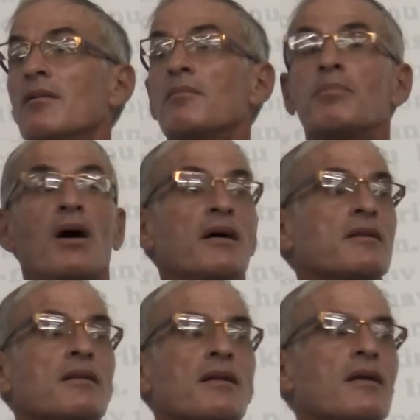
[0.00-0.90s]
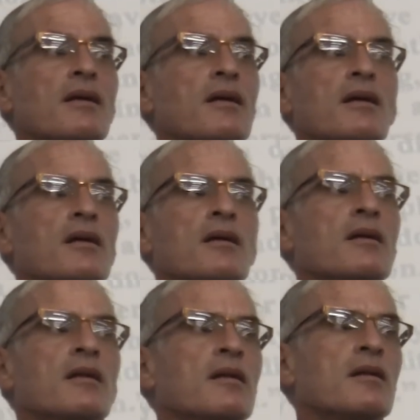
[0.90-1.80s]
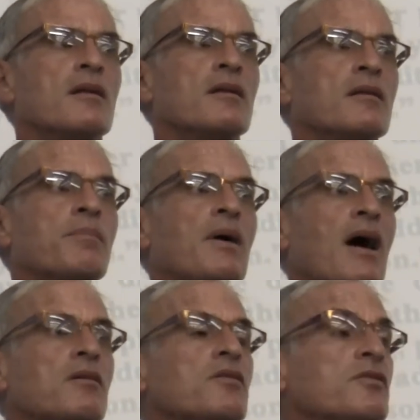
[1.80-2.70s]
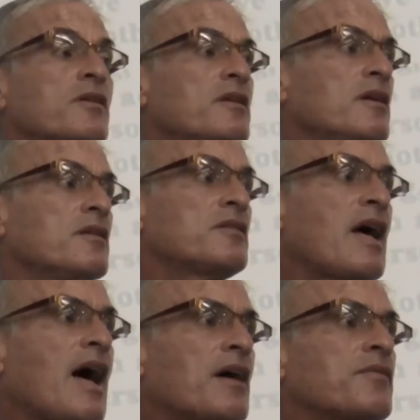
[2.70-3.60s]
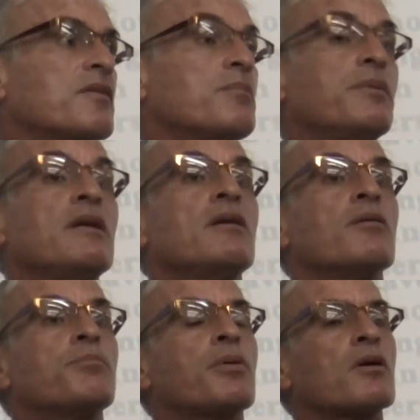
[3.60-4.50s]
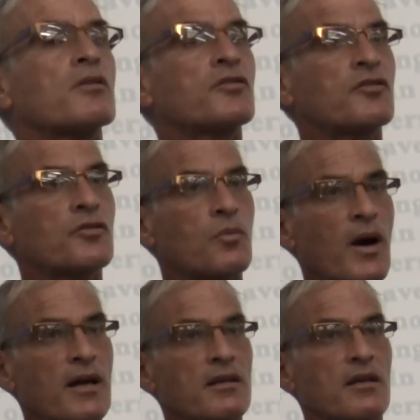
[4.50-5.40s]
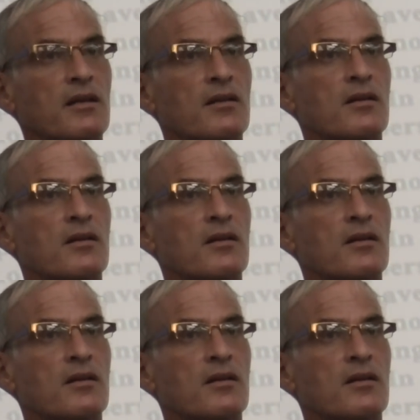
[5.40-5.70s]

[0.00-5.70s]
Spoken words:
But the Palestinians have to be persuaded.